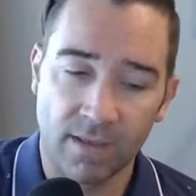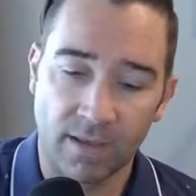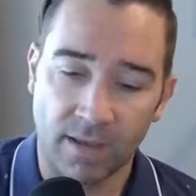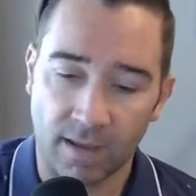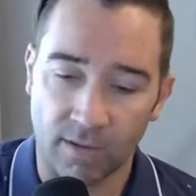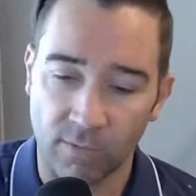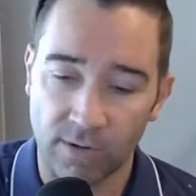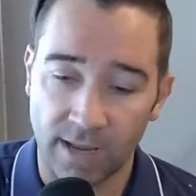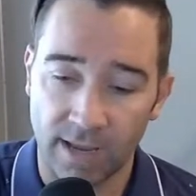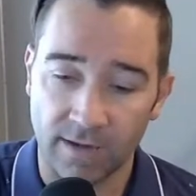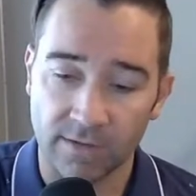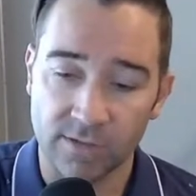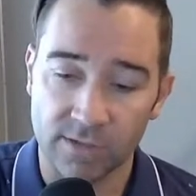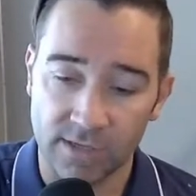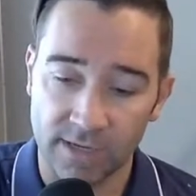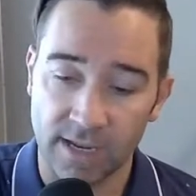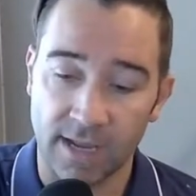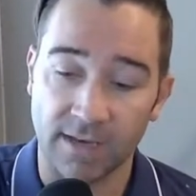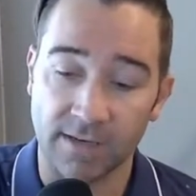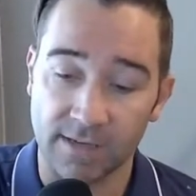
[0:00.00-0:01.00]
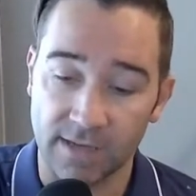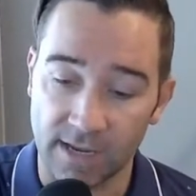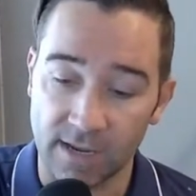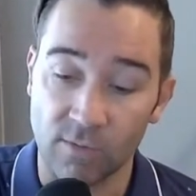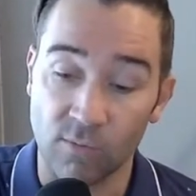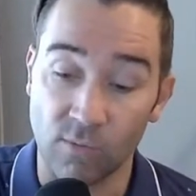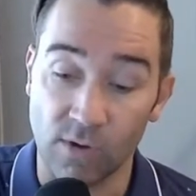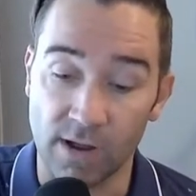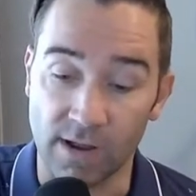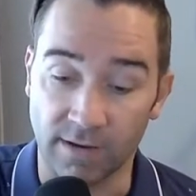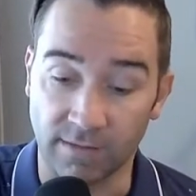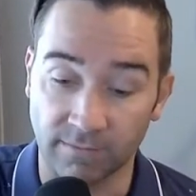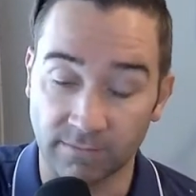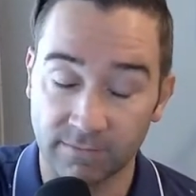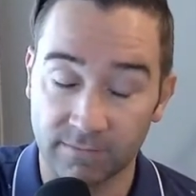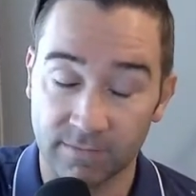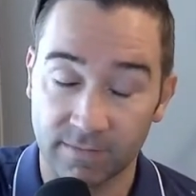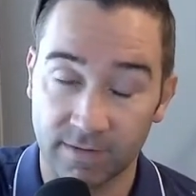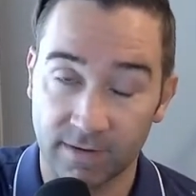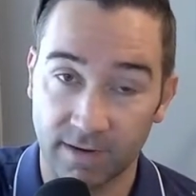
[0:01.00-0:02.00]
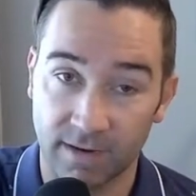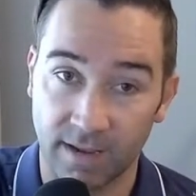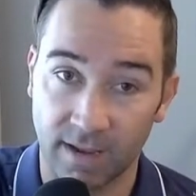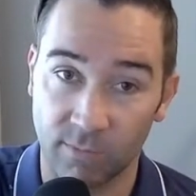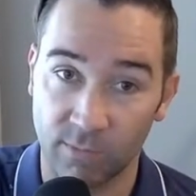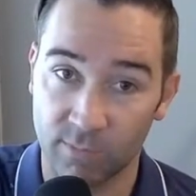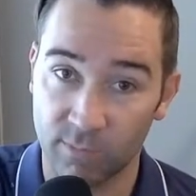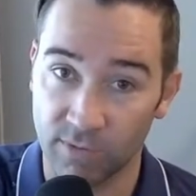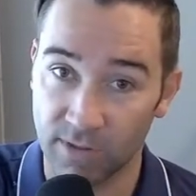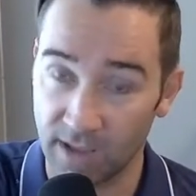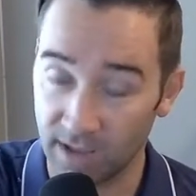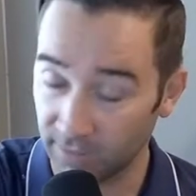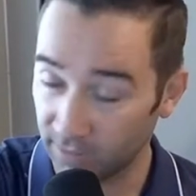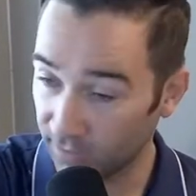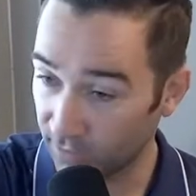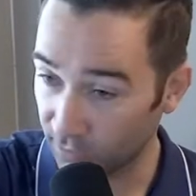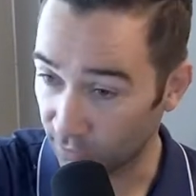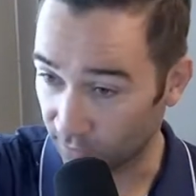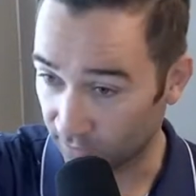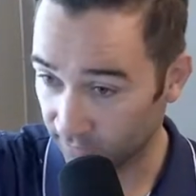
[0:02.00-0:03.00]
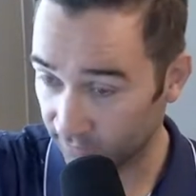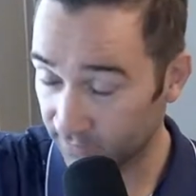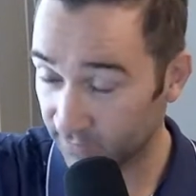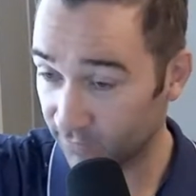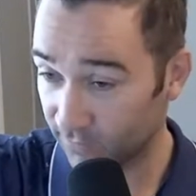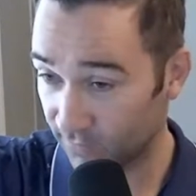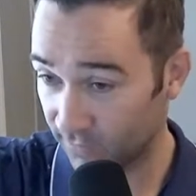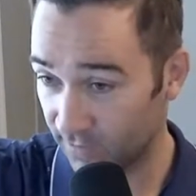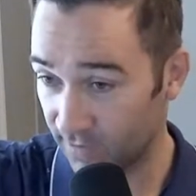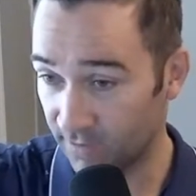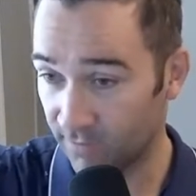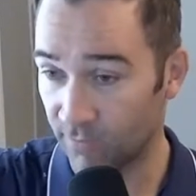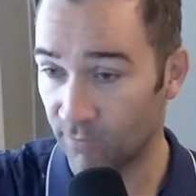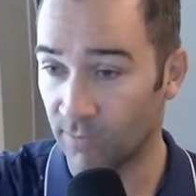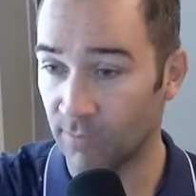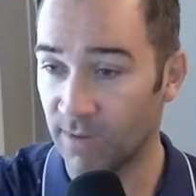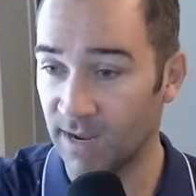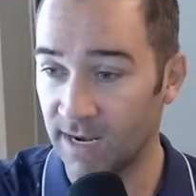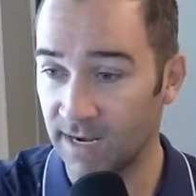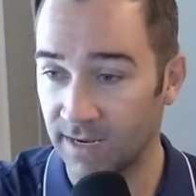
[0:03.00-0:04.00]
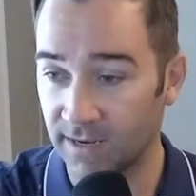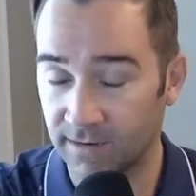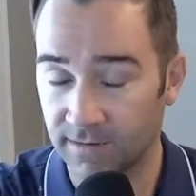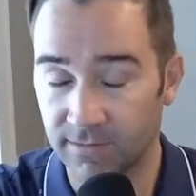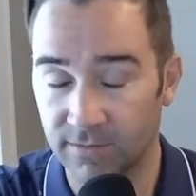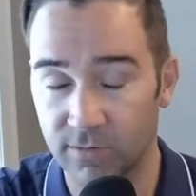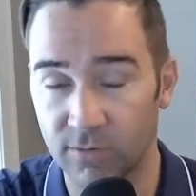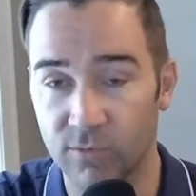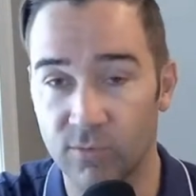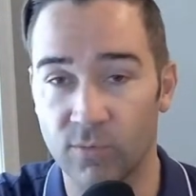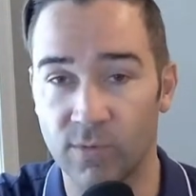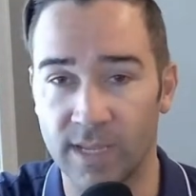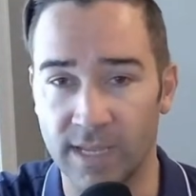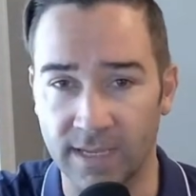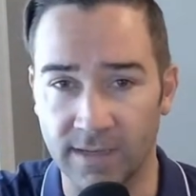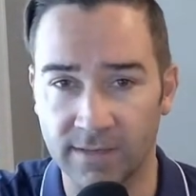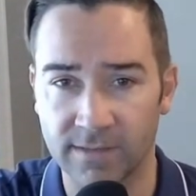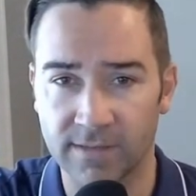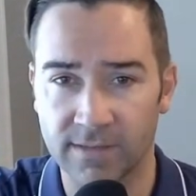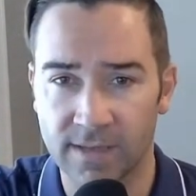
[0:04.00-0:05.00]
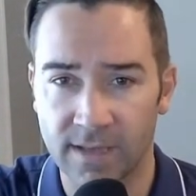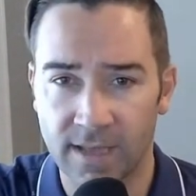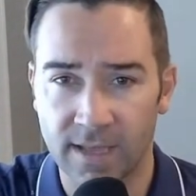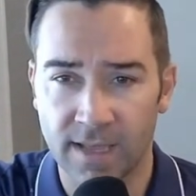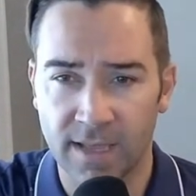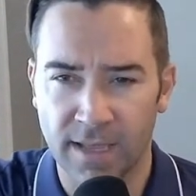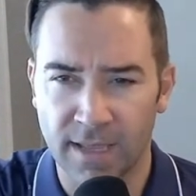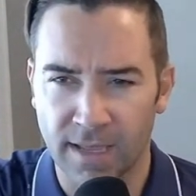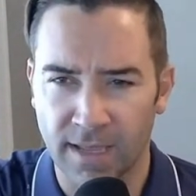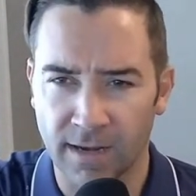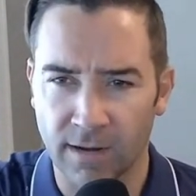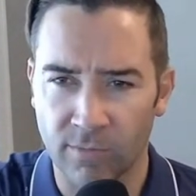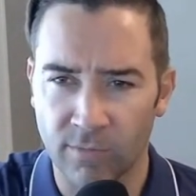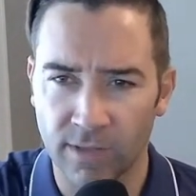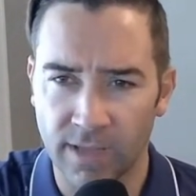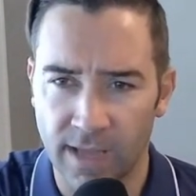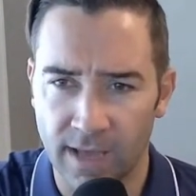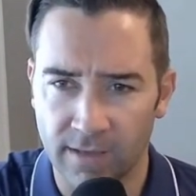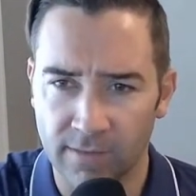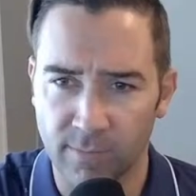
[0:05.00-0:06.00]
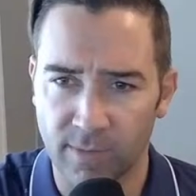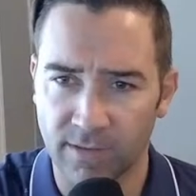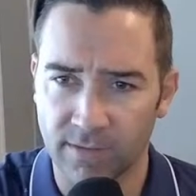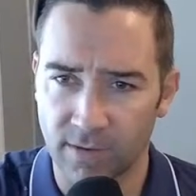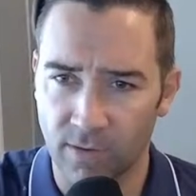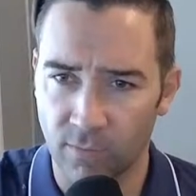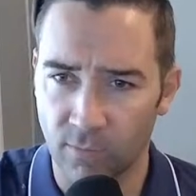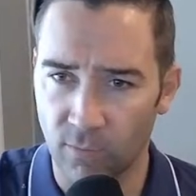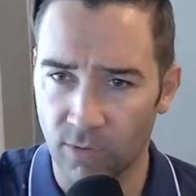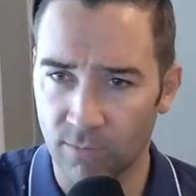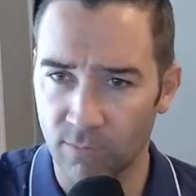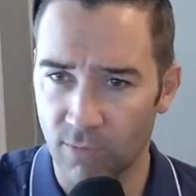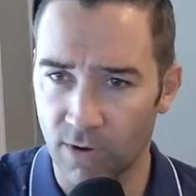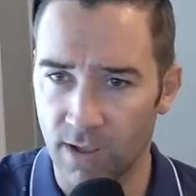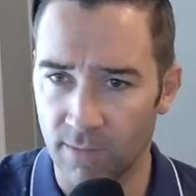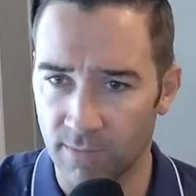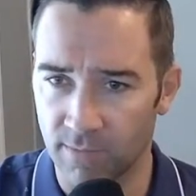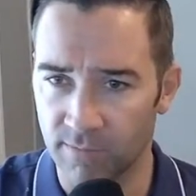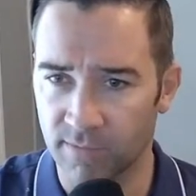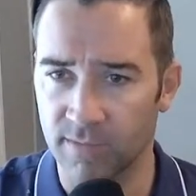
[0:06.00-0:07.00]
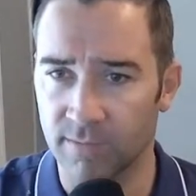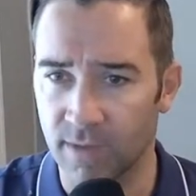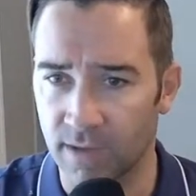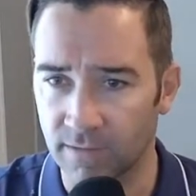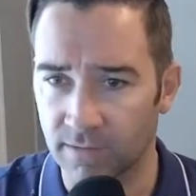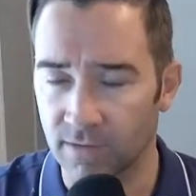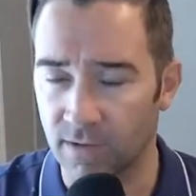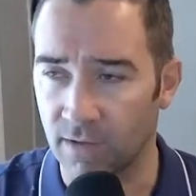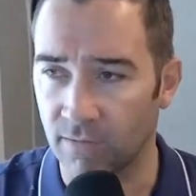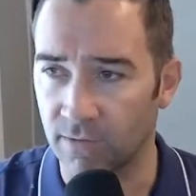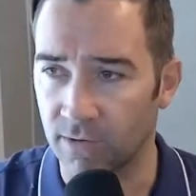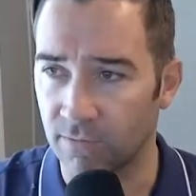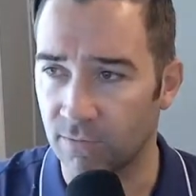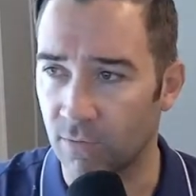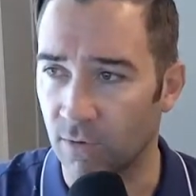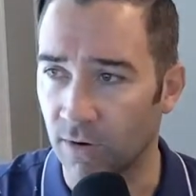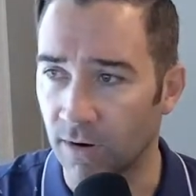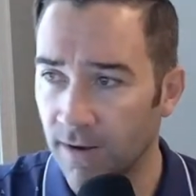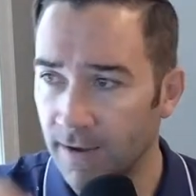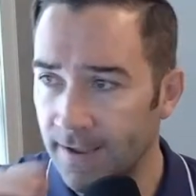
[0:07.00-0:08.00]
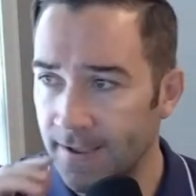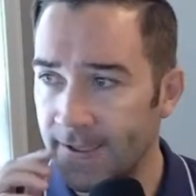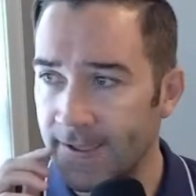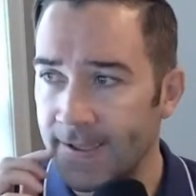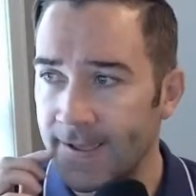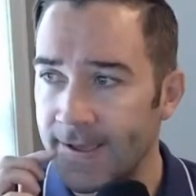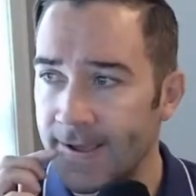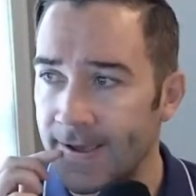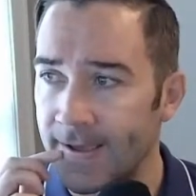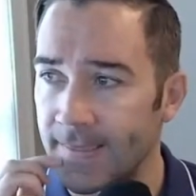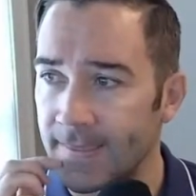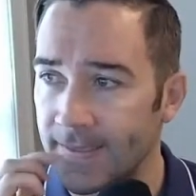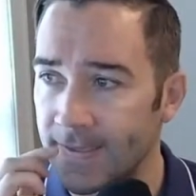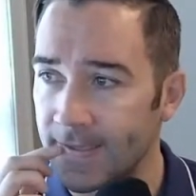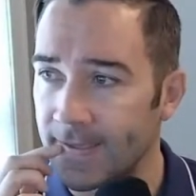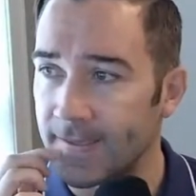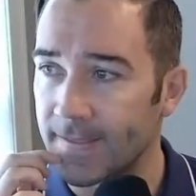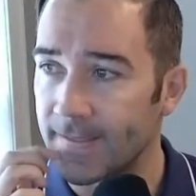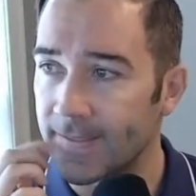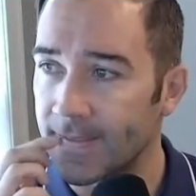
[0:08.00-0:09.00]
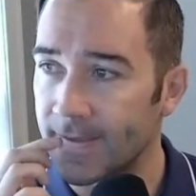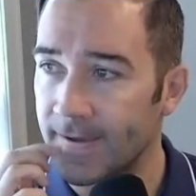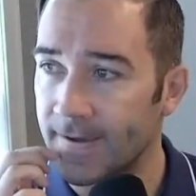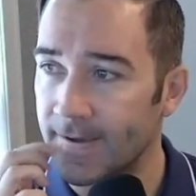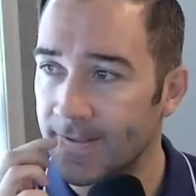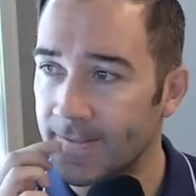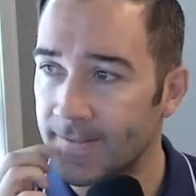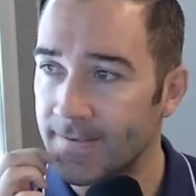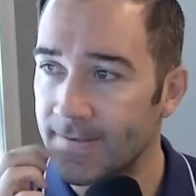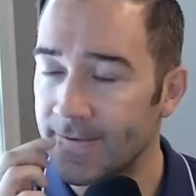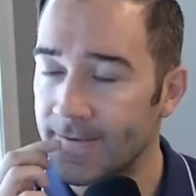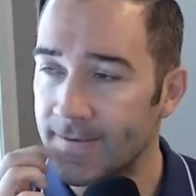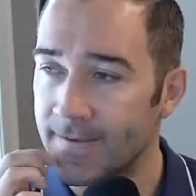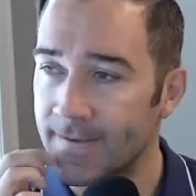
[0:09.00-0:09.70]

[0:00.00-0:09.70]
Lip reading: I would actually, on day one, I would plot the course for the remaining 2 weeks. And I'd really ask myself, what problems am I solving for? I think that